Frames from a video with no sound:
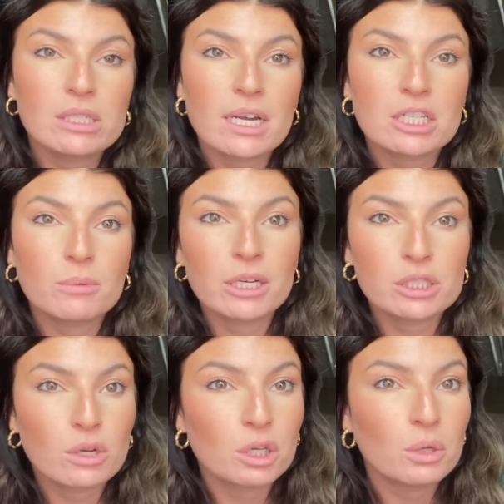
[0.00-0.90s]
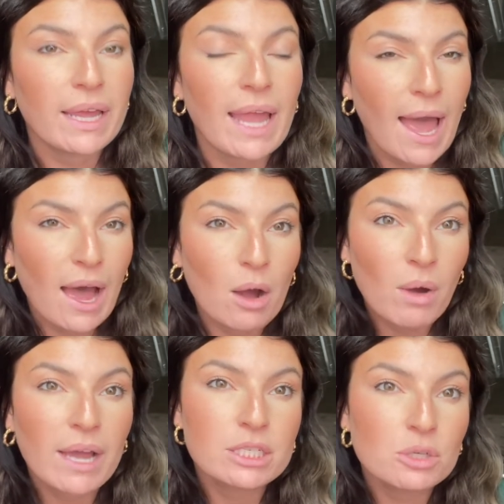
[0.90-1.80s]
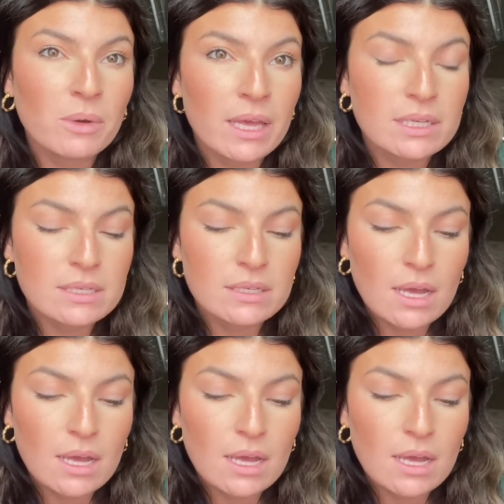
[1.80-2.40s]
I just wanted to show you like how I do it.